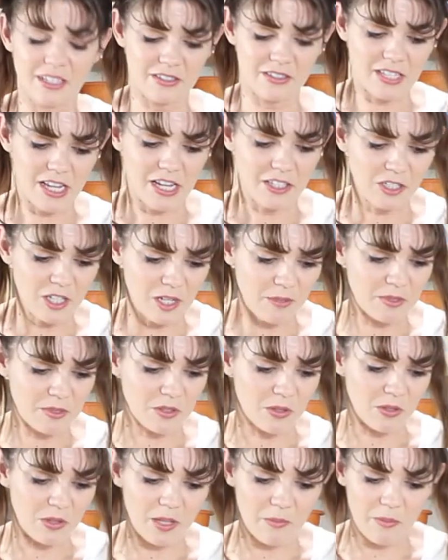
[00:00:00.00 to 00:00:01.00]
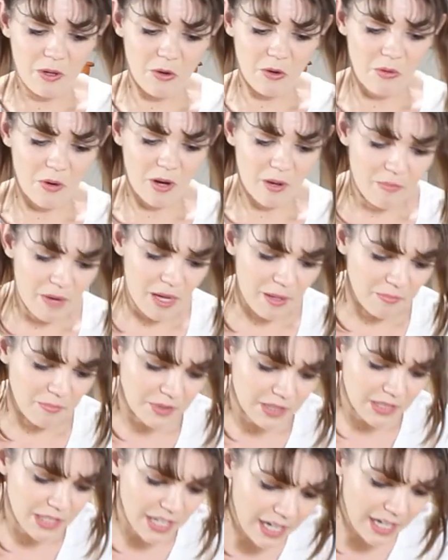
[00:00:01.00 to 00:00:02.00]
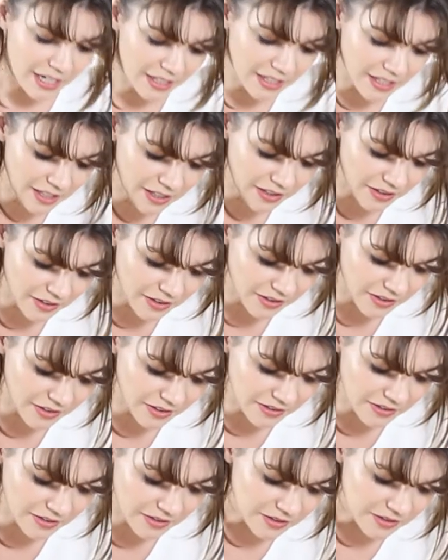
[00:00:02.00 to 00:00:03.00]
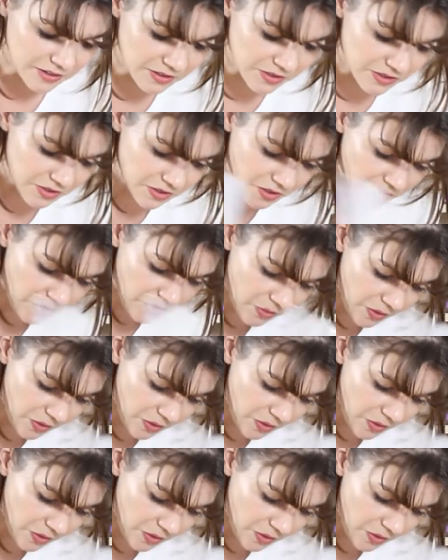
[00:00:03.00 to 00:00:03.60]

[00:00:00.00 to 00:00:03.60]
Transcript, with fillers: touch-up, so let me grab my black here. So